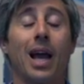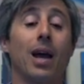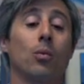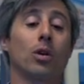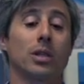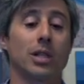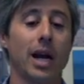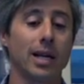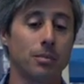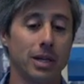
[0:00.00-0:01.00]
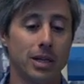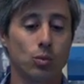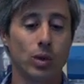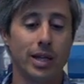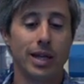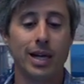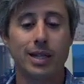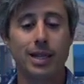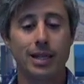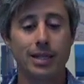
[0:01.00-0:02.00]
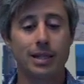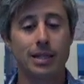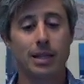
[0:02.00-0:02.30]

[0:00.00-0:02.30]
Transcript: And we're excited because we think that